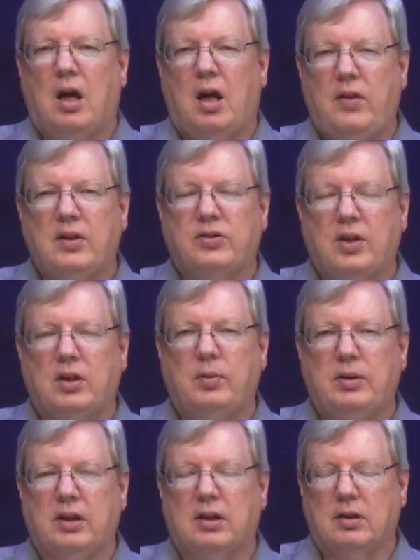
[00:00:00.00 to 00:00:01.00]
I think it's kind
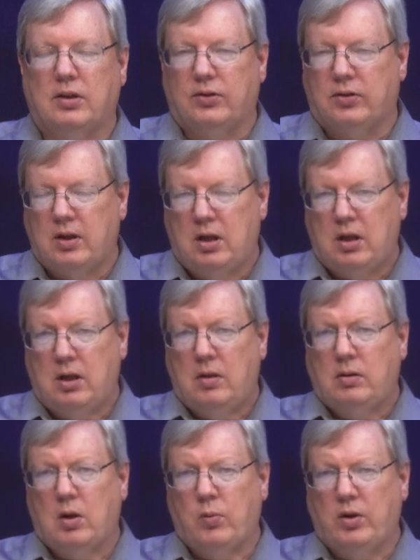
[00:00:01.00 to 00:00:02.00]
of ridiculous.
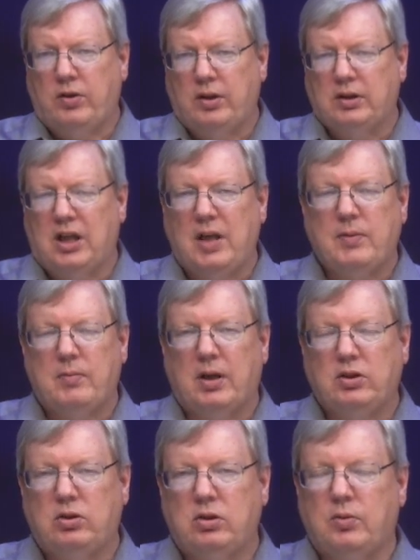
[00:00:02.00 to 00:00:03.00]
Now, one thing to keep in
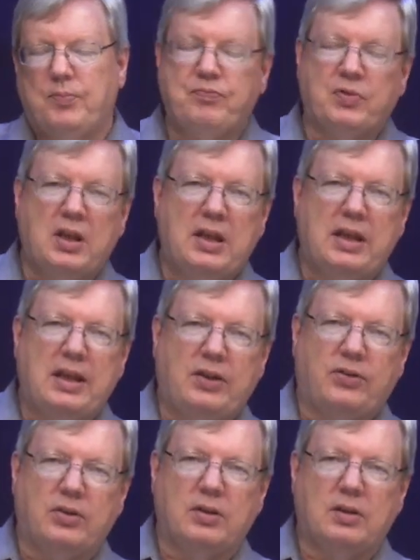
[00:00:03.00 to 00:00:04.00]
mind too
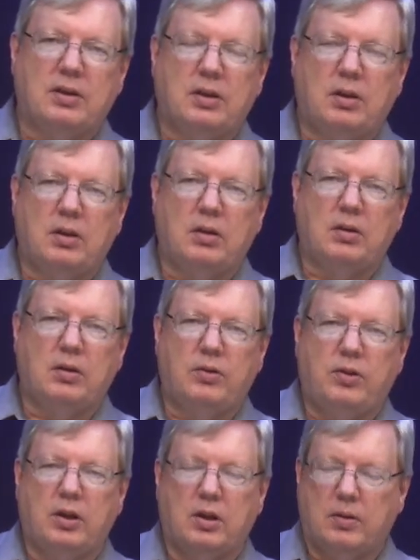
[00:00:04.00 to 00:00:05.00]
is
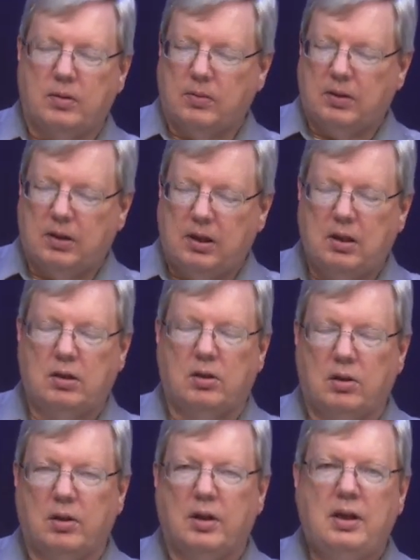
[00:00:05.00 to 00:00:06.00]
the
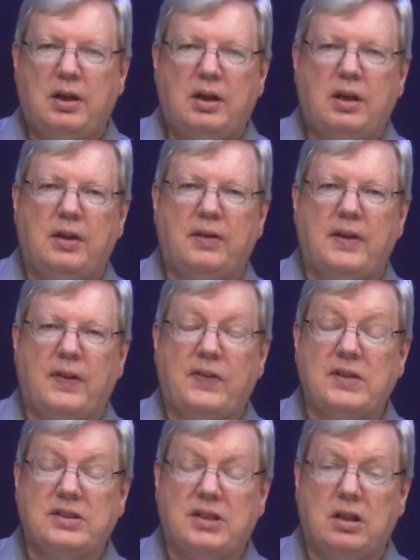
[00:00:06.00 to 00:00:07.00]
hill
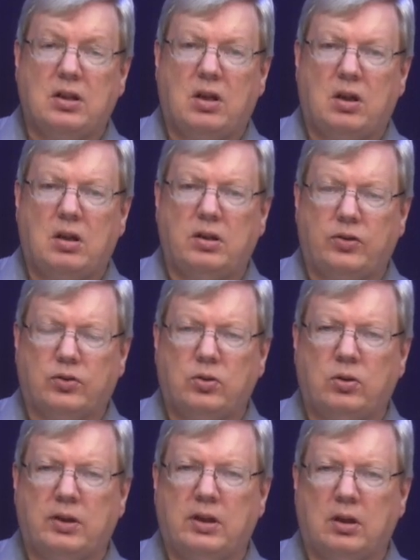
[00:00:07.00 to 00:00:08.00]
that the city hall is
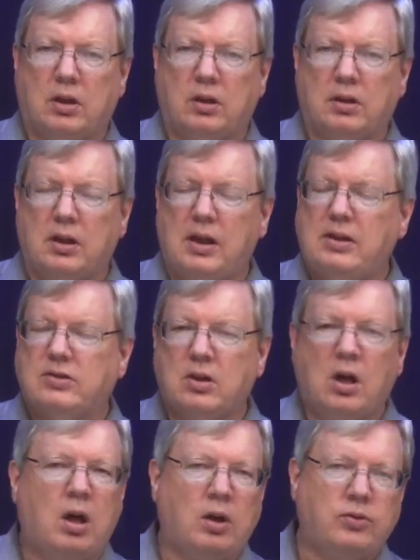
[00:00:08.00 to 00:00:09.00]
currently on, it's
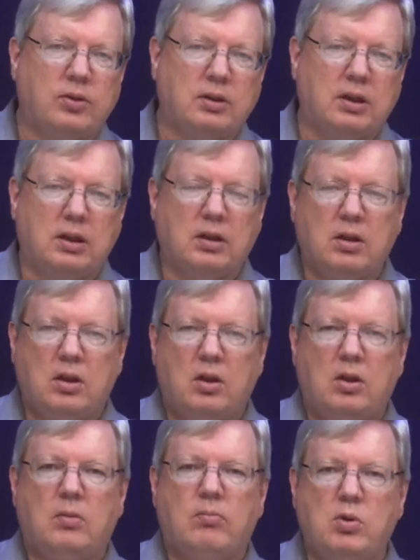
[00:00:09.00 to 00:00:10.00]
constantly
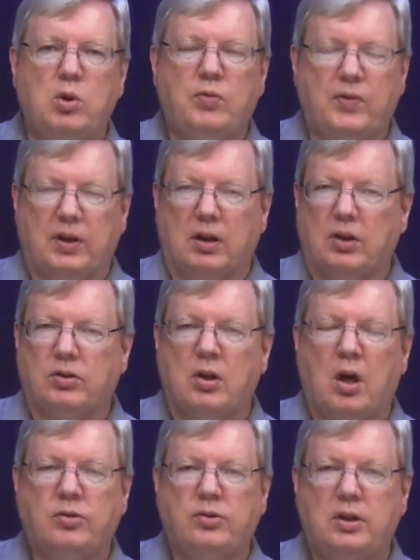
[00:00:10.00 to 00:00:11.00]
moving. It's
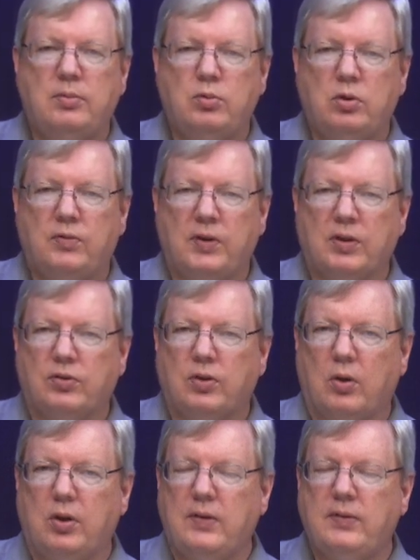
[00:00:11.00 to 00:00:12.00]
constantly moving.
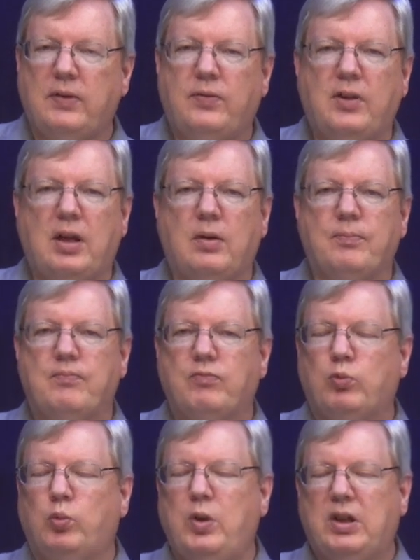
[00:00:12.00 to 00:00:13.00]
So even if they
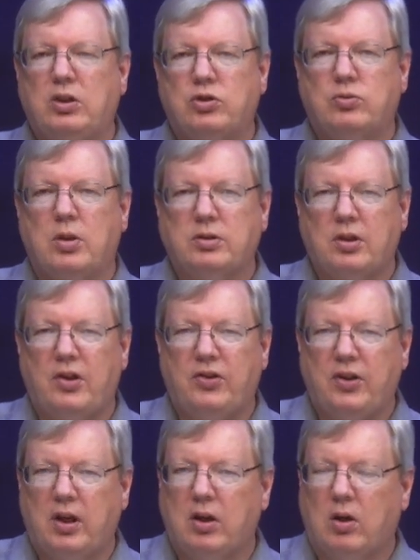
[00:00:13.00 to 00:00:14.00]
reconstructed the
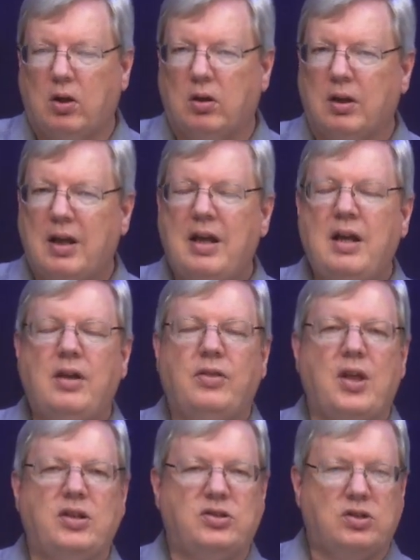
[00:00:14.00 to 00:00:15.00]
city hall,
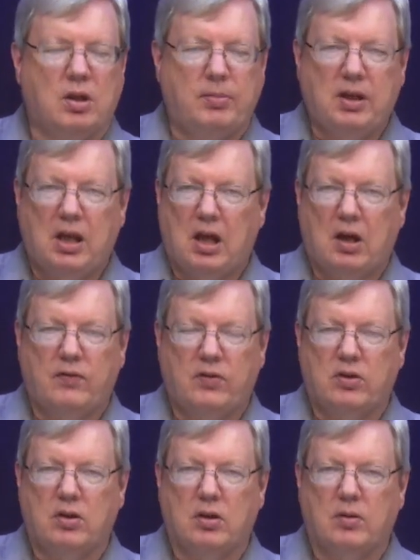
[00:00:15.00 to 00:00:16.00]
they'd still
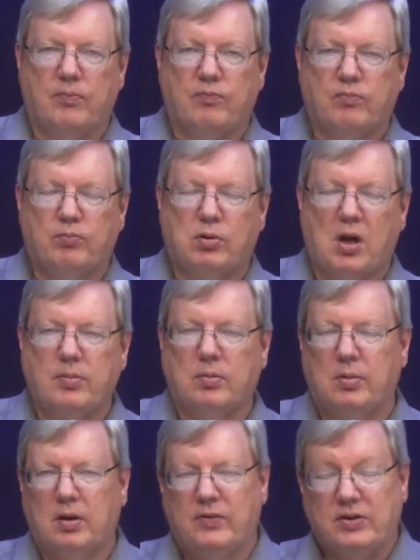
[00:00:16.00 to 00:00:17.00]
have the
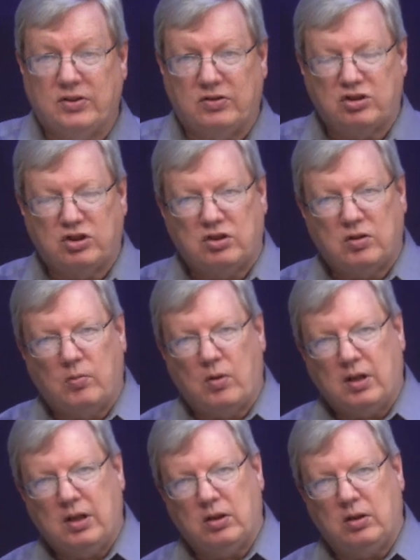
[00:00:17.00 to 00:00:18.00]
problem of this
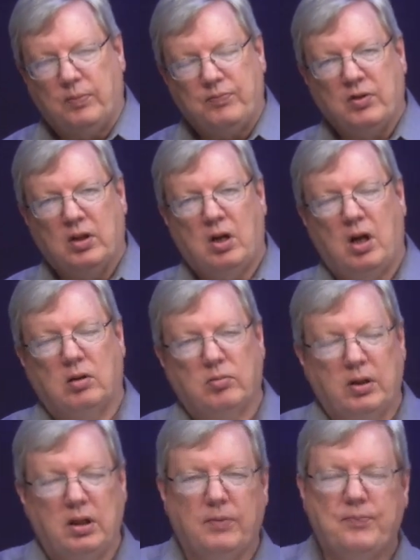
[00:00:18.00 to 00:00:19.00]
hill
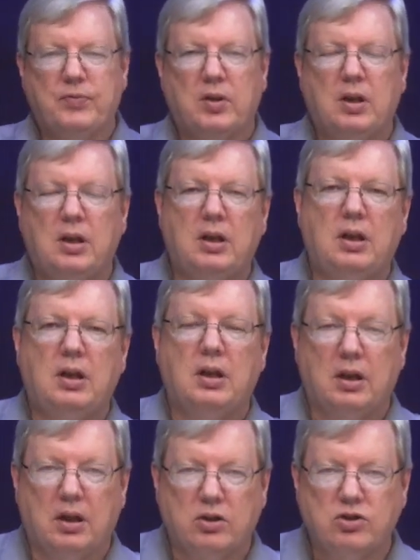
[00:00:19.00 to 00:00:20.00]
already
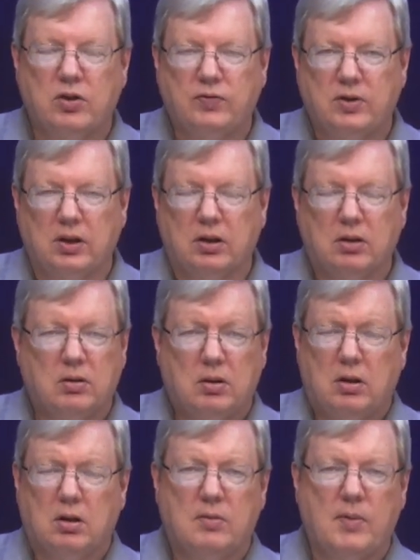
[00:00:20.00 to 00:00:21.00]
shifting.
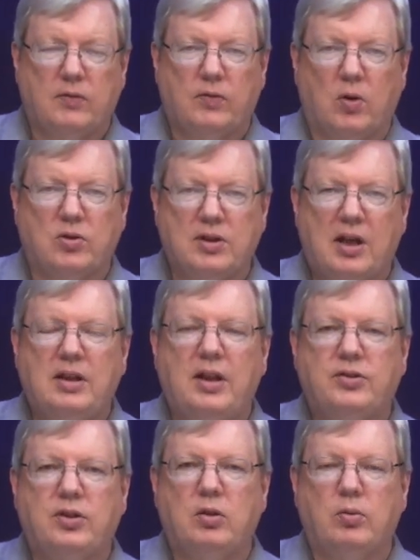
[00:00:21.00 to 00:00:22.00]
Come on, folks,
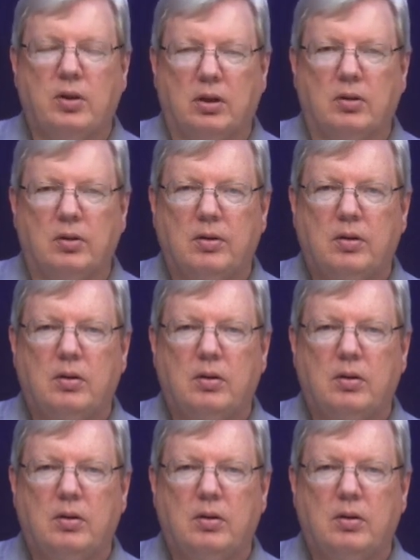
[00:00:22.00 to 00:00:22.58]
let's get real.